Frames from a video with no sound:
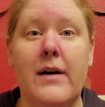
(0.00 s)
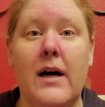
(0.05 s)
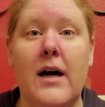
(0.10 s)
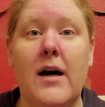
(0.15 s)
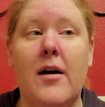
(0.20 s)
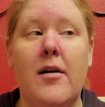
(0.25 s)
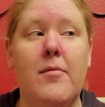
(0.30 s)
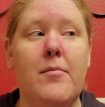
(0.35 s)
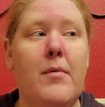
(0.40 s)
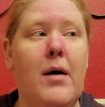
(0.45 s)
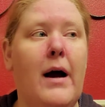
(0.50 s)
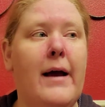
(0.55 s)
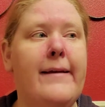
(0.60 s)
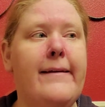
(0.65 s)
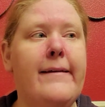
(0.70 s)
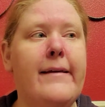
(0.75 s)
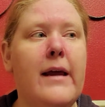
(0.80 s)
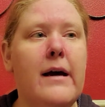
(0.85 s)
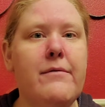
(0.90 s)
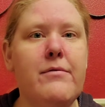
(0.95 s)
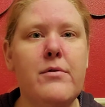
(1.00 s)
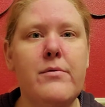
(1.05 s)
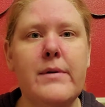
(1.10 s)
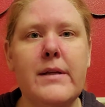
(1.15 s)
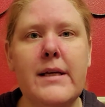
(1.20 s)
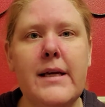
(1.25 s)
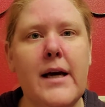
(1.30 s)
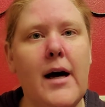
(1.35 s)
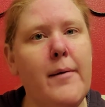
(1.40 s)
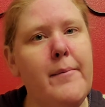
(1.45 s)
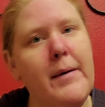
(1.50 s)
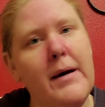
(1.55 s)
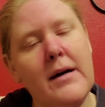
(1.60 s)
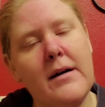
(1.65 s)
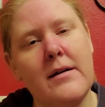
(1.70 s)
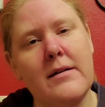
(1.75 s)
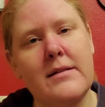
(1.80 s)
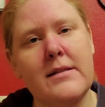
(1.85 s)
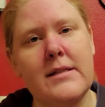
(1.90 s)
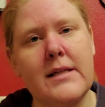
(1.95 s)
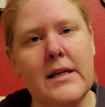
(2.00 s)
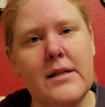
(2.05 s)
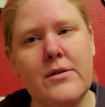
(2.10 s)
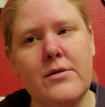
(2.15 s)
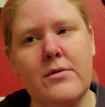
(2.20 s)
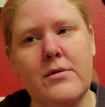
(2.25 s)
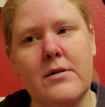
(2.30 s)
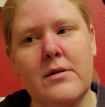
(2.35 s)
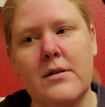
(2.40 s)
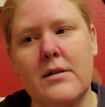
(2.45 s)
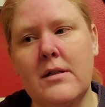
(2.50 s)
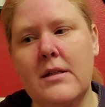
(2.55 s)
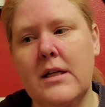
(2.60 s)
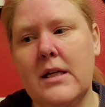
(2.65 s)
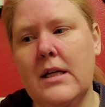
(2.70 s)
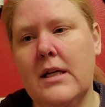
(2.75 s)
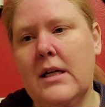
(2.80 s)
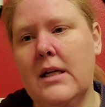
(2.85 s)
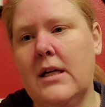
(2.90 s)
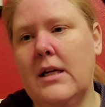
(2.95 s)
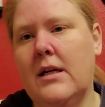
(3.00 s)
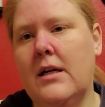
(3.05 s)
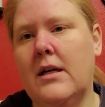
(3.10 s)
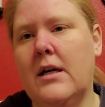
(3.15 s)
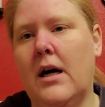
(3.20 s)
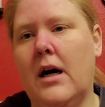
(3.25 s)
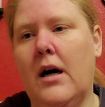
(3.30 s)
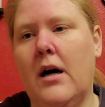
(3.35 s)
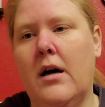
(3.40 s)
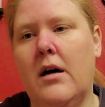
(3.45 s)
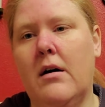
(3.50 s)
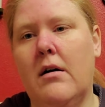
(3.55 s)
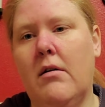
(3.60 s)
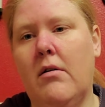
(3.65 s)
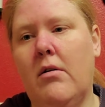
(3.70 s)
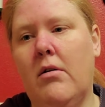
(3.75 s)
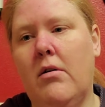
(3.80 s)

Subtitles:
I never really got back on schedule uh